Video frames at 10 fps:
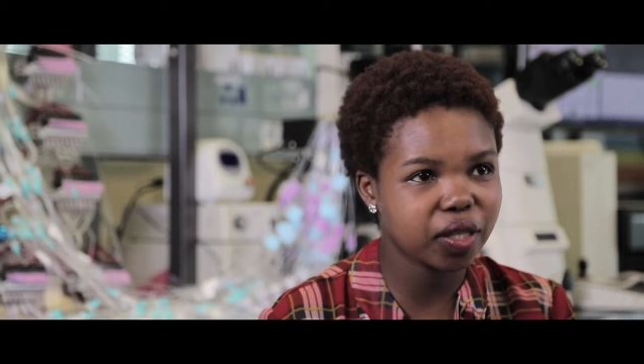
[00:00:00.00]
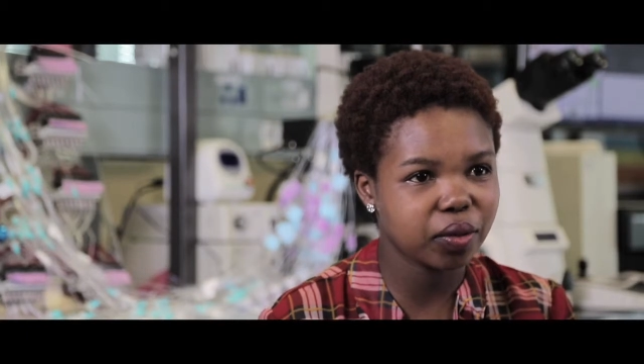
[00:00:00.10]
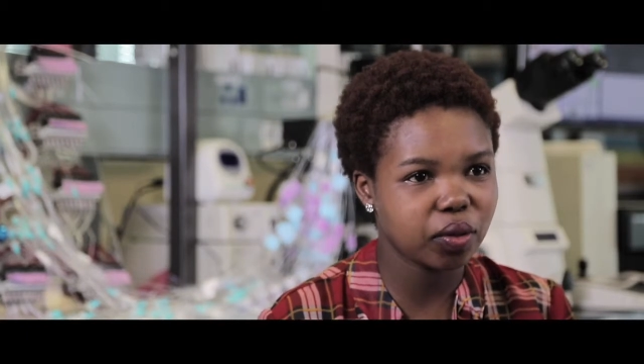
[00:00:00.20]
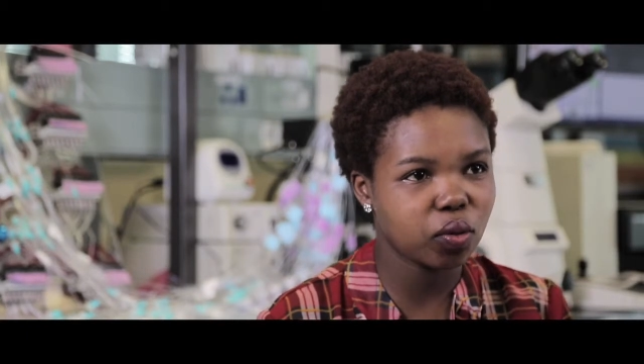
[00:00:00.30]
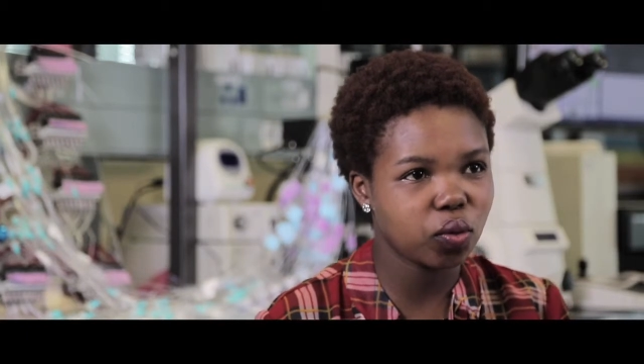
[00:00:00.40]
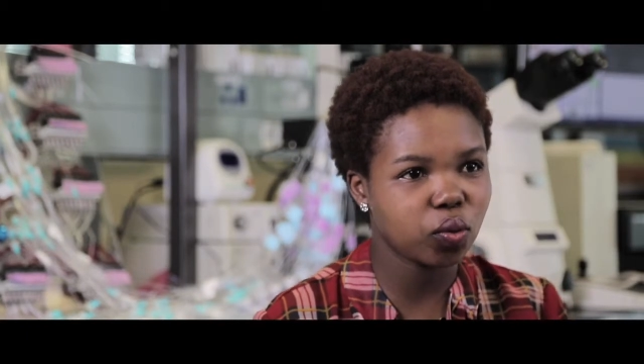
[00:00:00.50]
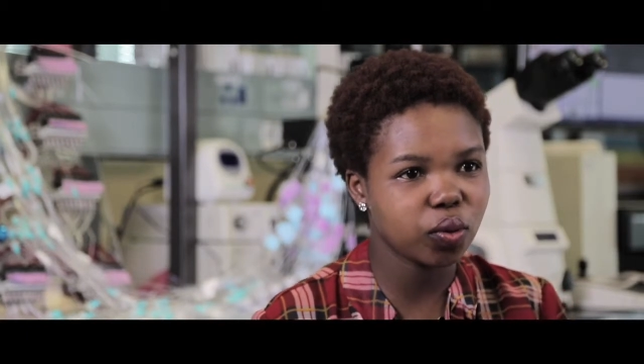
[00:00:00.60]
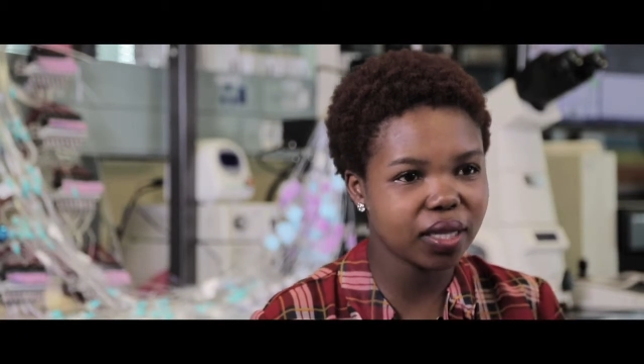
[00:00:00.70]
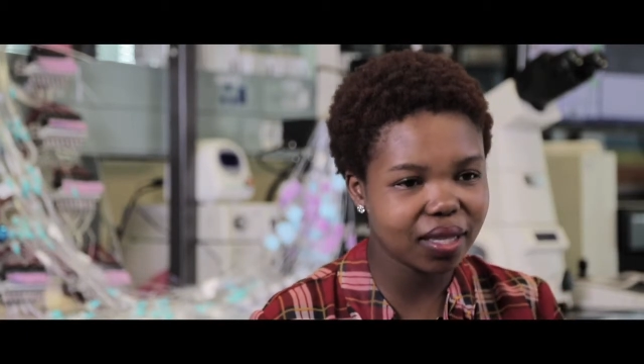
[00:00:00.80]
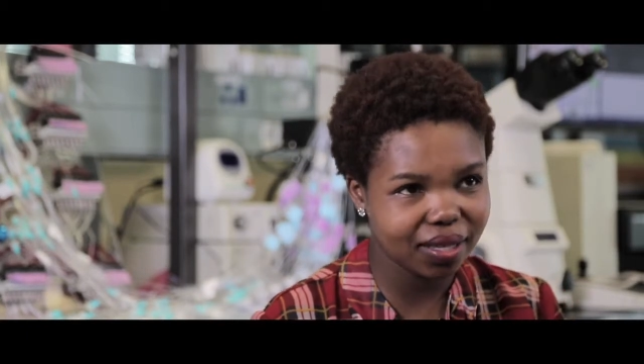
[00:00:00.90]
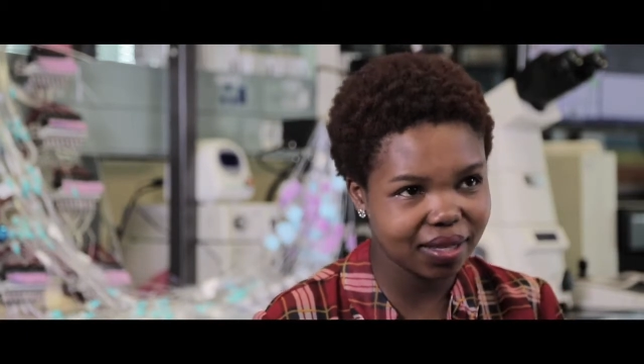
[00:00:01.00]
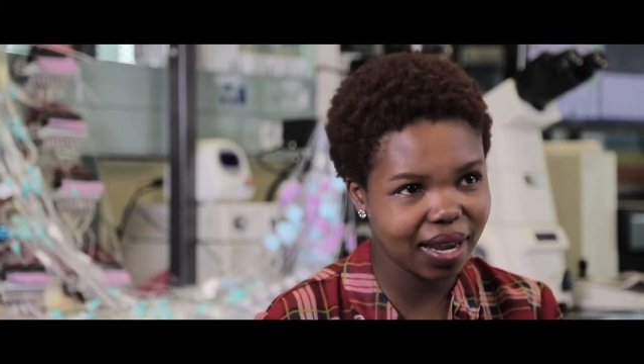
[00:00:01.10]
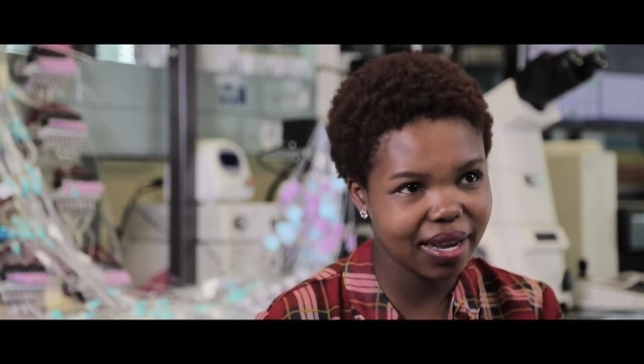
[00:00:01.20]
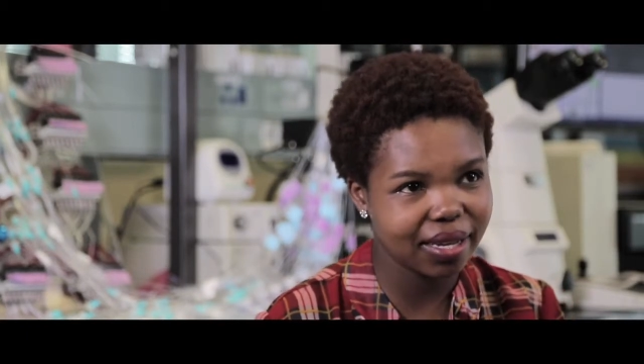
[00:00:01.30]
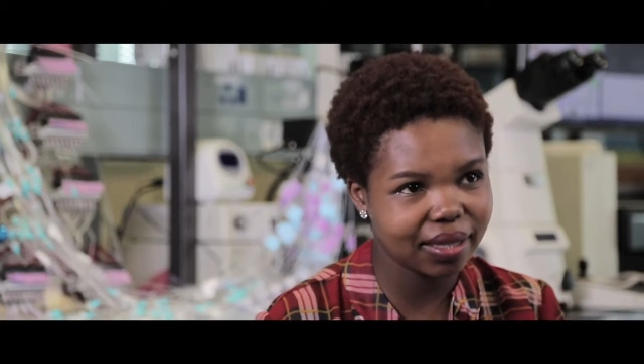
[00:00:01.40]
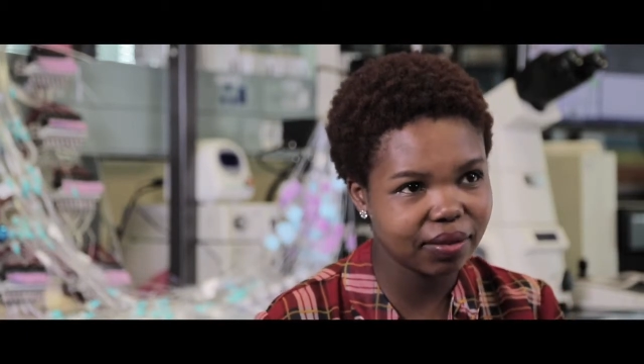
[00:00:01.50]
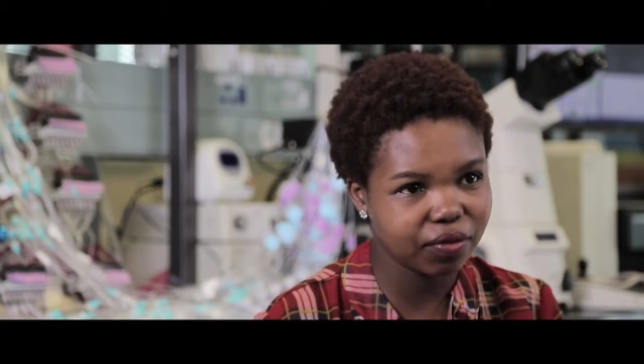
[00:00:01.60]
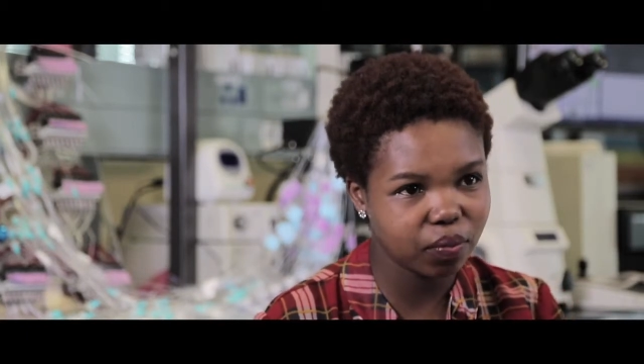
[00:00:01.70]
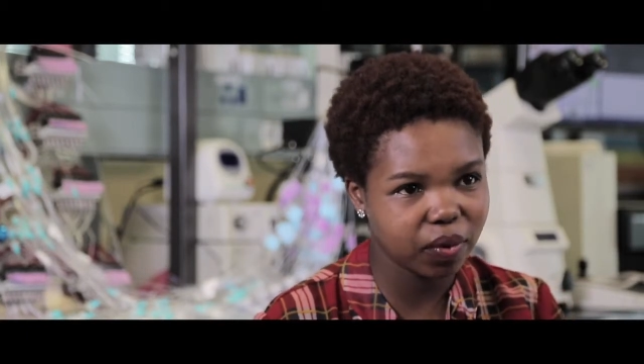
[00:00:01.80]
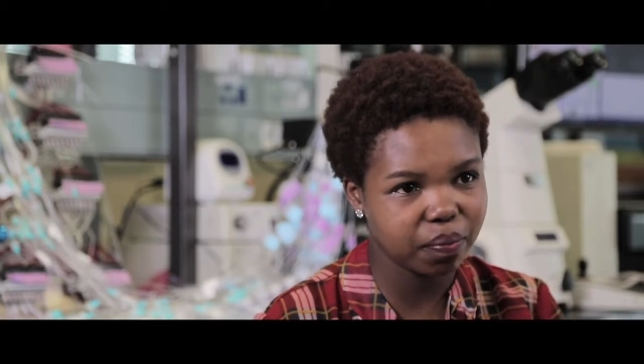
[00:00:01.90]
you know, with the science,
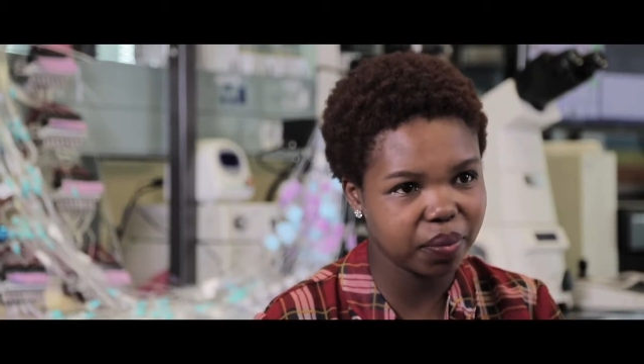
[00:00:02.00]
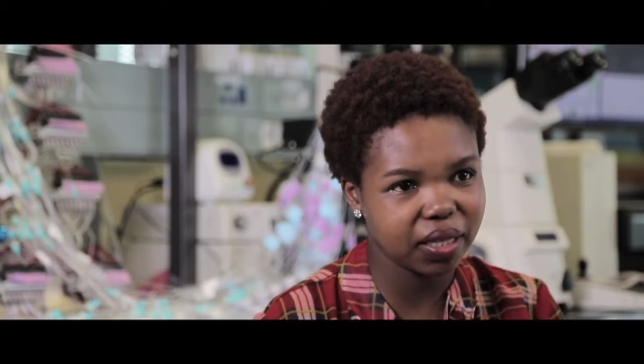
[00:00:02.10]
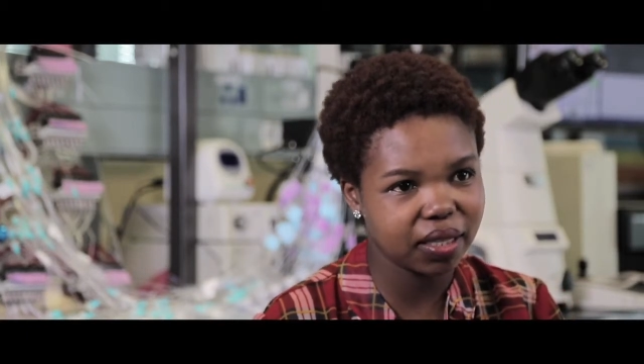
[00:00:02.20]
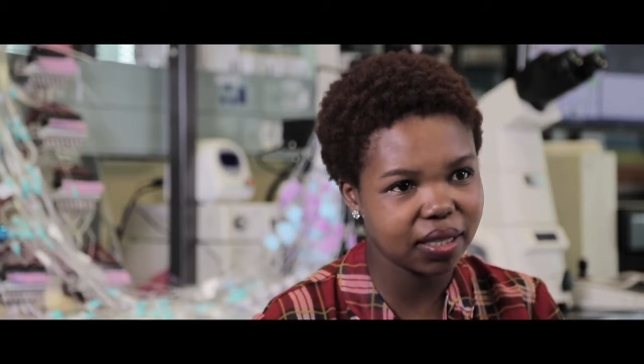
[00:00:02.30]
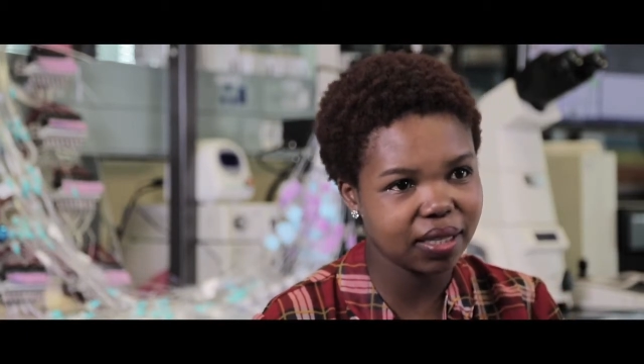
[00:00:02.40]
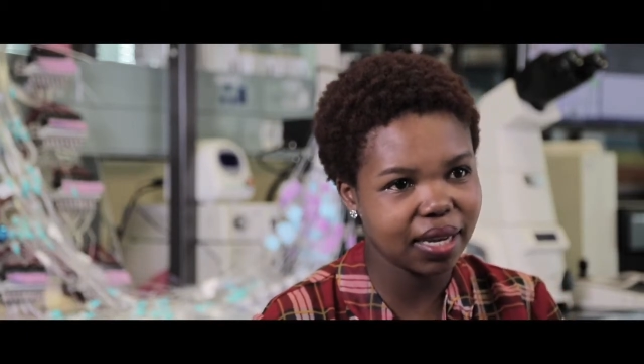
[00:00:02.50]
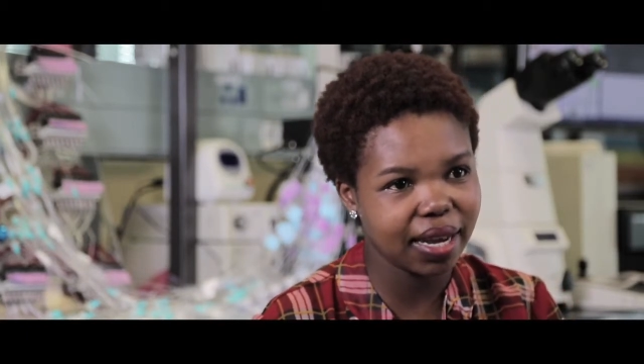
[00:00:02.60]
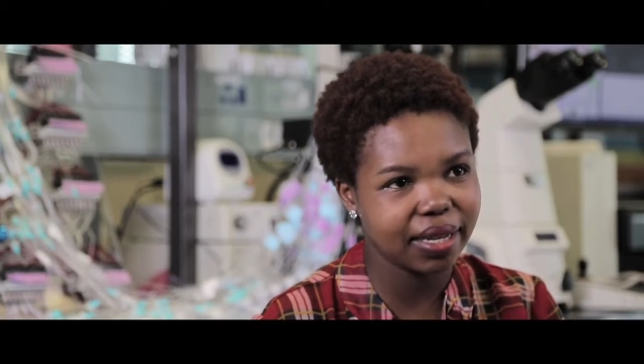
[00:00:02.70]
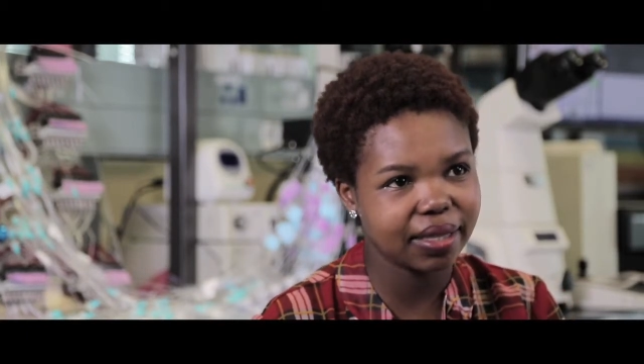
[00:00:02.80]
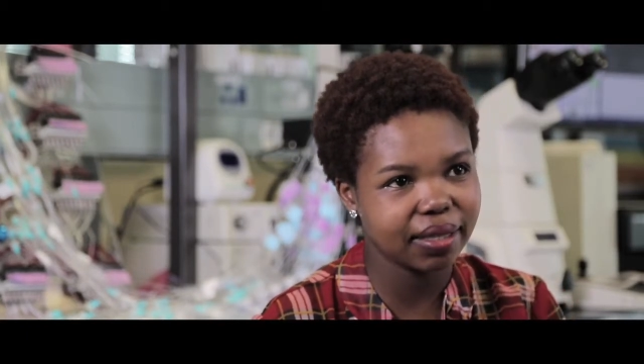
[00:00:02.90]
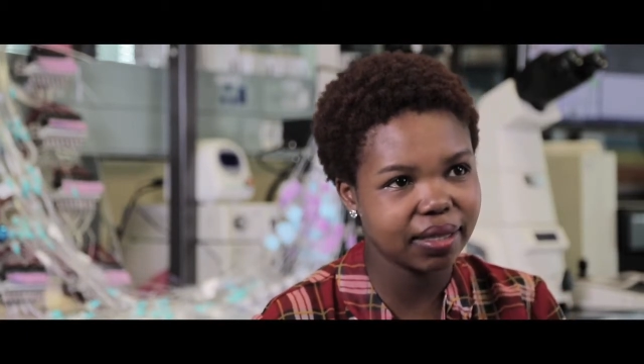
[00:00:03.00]
from the basic science,